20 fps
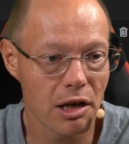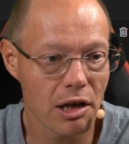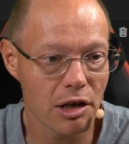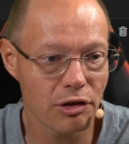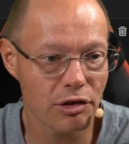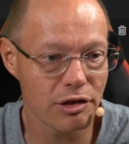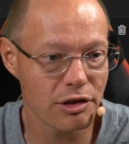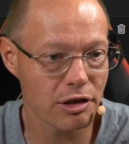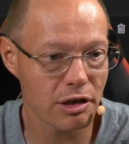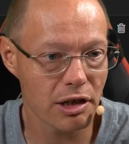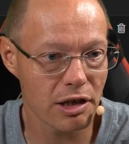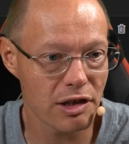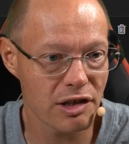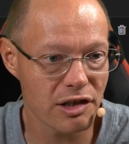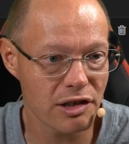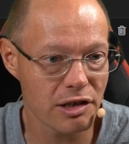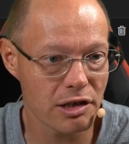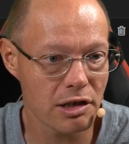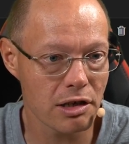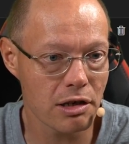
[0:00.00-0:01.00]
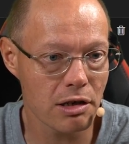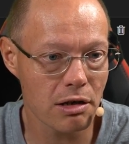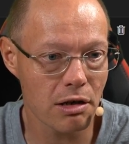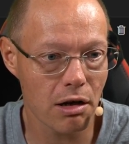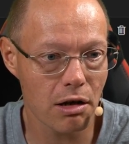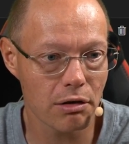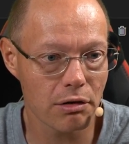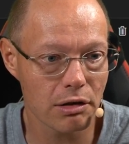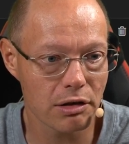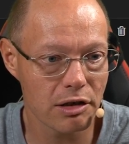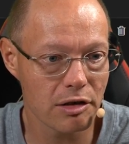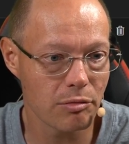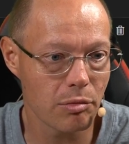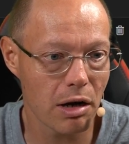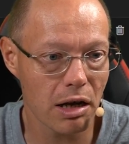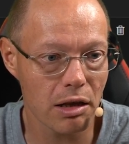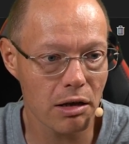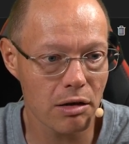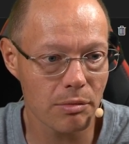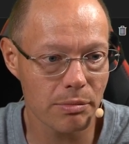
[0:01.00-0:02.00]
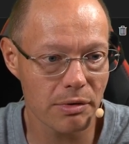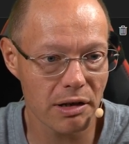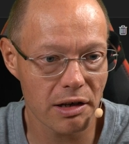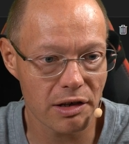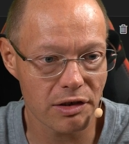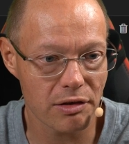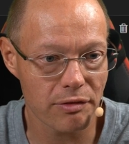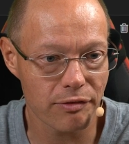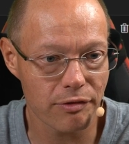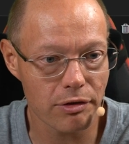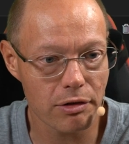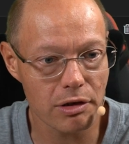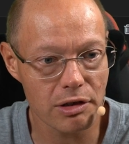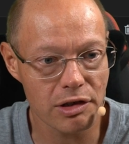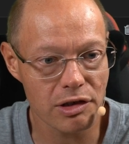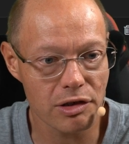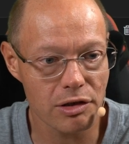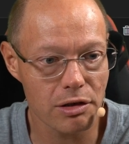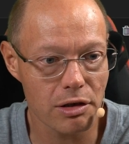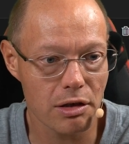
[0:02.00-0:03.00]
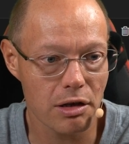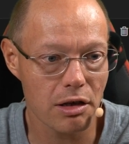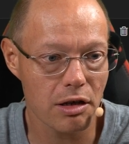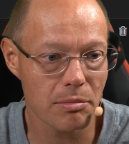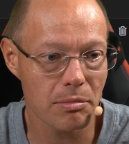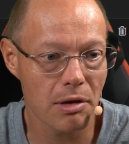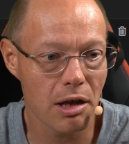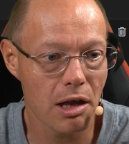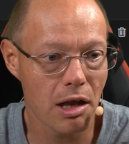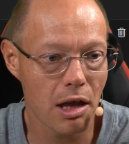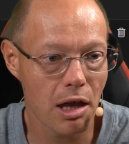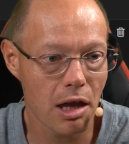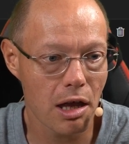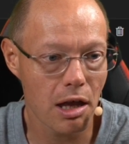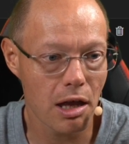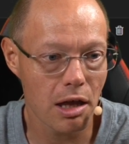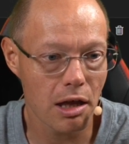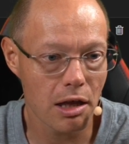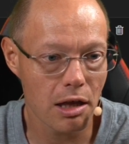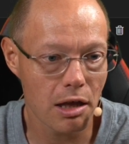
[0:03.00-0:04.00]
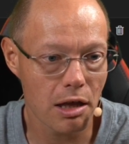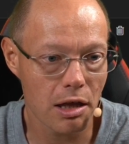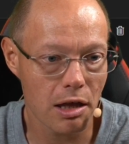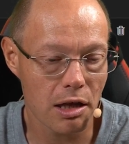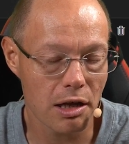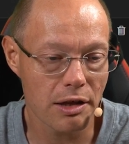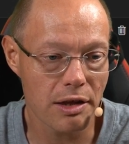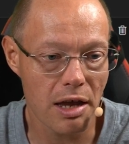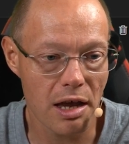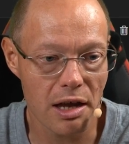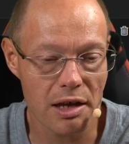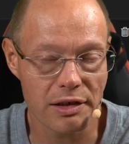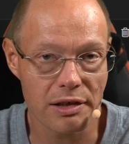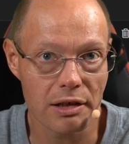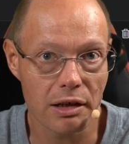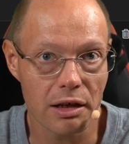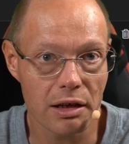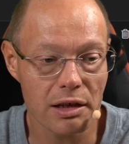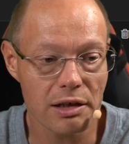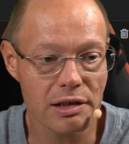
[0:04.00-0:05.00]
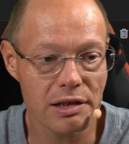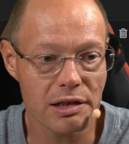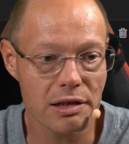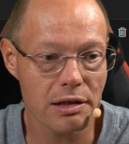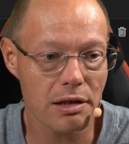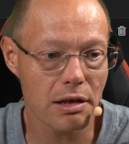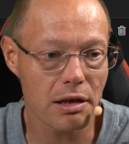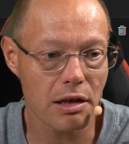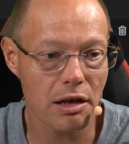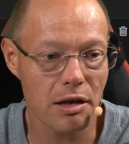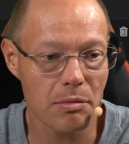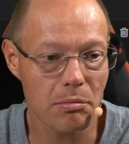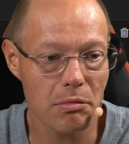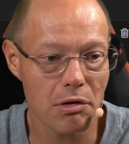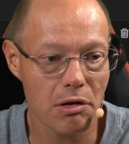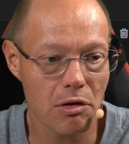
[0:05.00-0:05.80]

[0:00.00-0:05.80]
So as you can see, our developer has a first name, it has a last name,